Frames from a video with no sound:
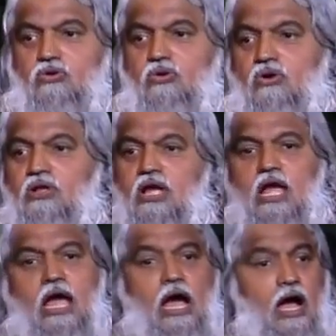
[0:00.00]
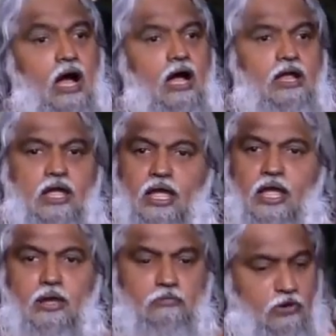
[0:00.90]
God, I
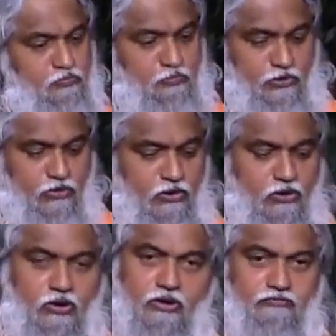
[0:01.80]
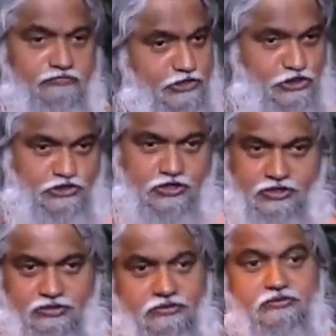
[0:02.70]
am a pure vegetarian.